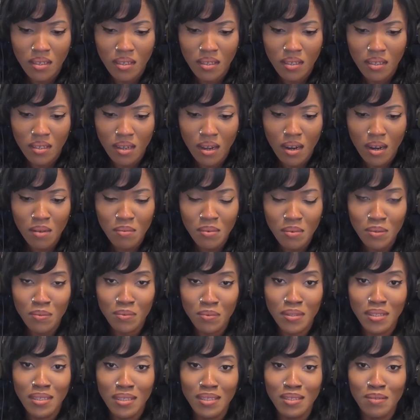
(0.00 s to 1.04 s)
Armin
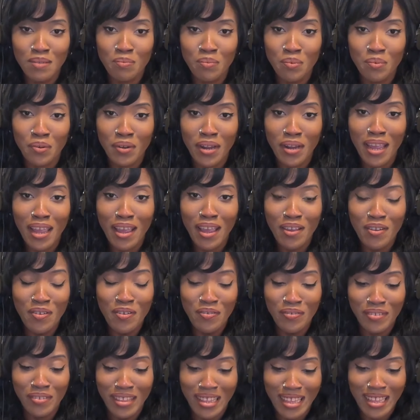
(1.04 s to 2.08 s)
was brave
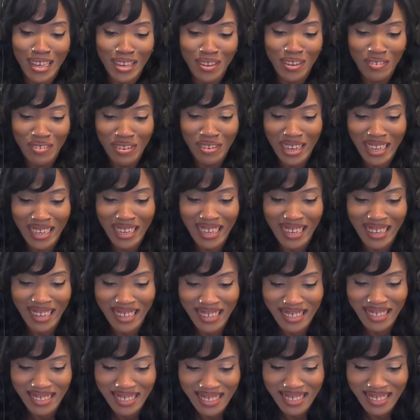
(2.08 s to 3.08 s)
for that. Oh my god.